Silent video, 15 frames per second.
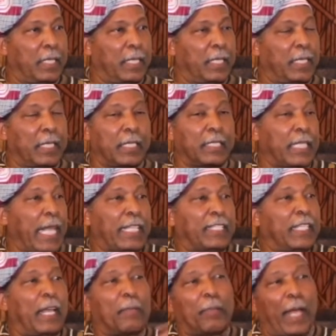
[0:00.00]
Because that's
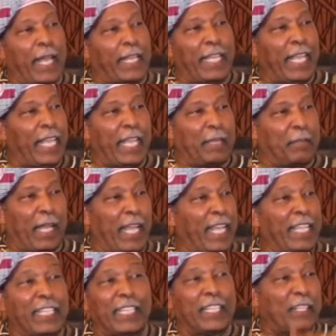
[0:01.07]
not my game. I
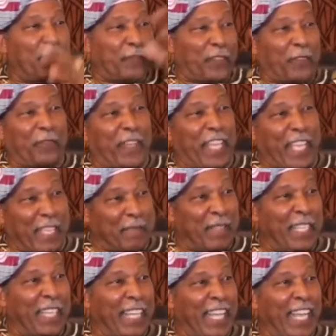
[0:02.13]
ain't looking for fame.
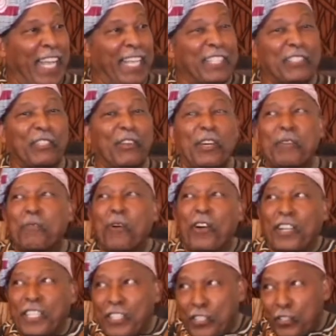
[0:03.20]
I enjoy
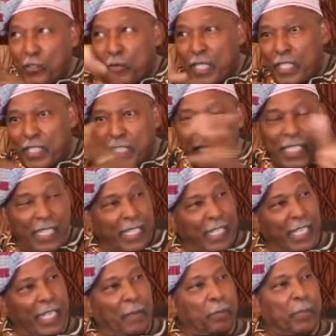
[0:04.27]
walking the streets
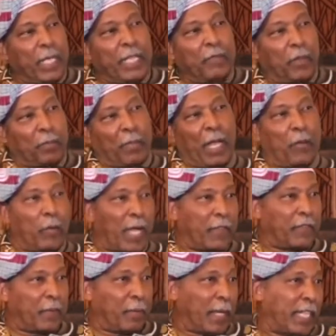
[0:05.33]
and being with my
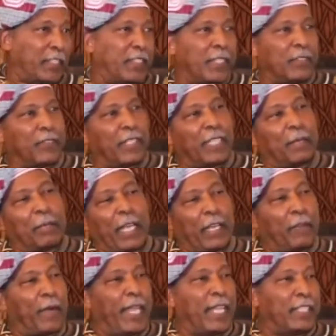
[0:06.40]
wife and my children and my
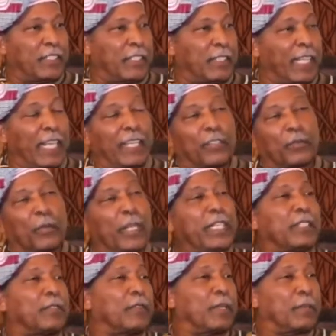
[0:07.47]
grandchildren. I got
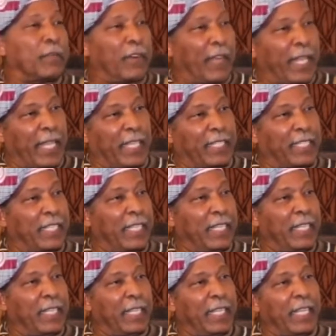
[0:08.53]
22 of them grands.
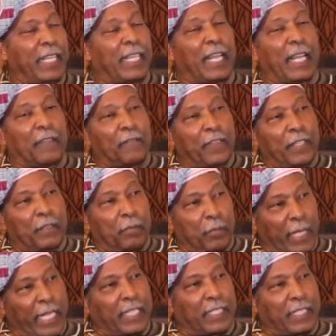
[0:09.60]
And I feel
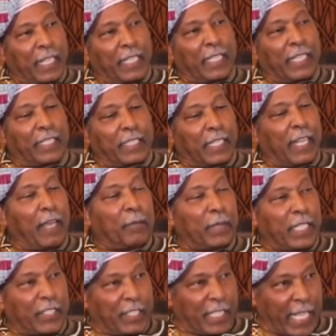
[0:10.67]
blessed. Allah has allowed me
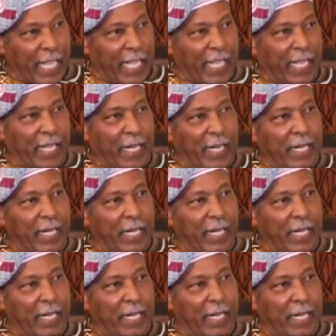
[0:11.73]
to stay here